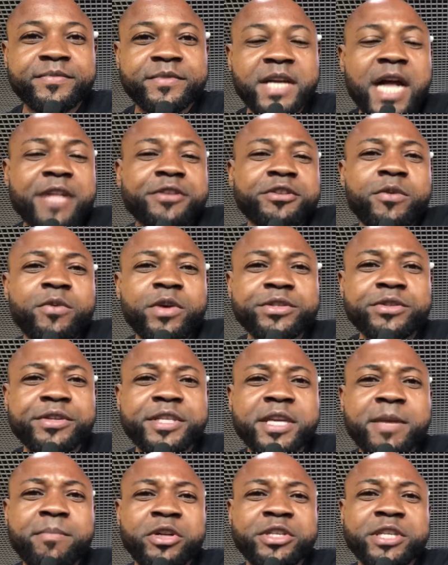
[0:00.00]
I do not want to
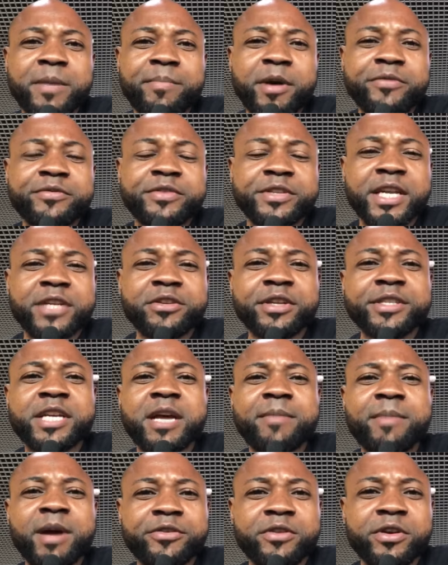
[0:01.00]
say much about this. I just
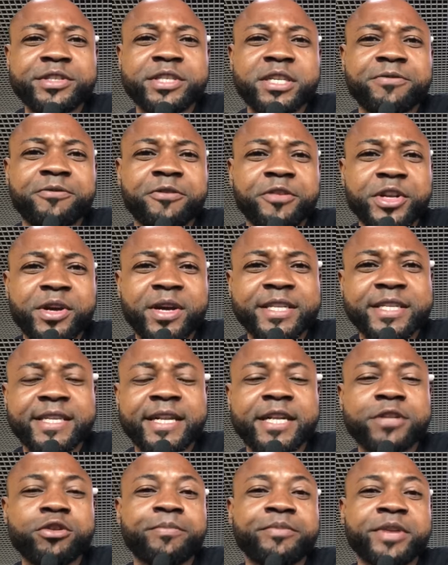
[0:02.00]
came across this video and
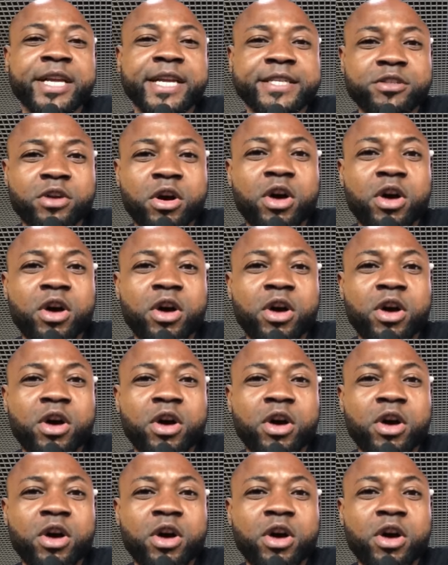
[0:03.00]
decided to bring it